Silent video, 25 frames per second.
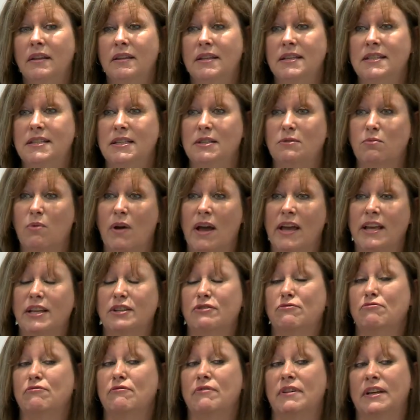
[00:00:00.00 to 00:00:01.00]
This is why
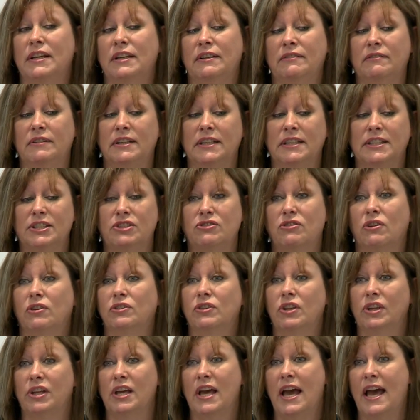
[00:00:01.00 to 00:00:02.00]
it's really, really
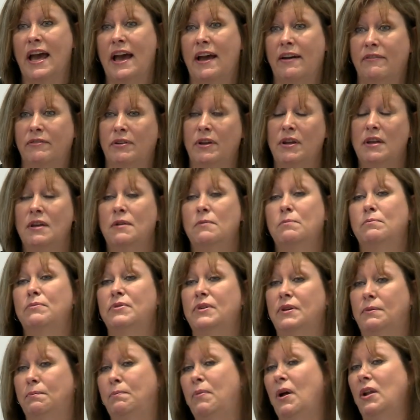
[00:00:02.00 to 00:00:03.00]
strong that you have
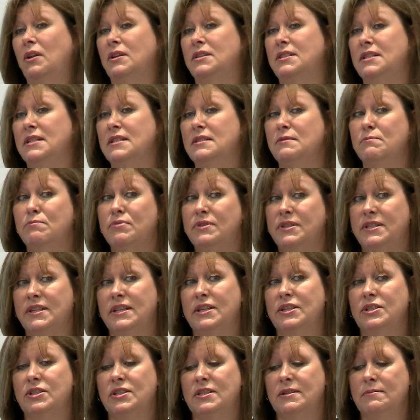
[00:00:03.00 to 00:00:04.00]
policies and
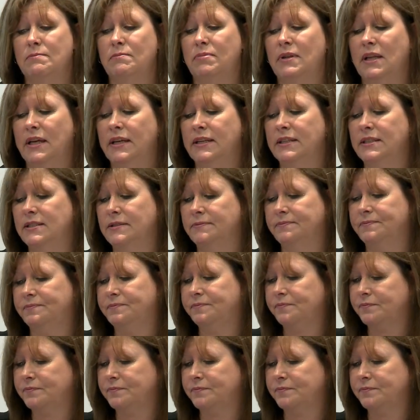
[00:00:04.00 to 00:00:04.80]
procedures in place.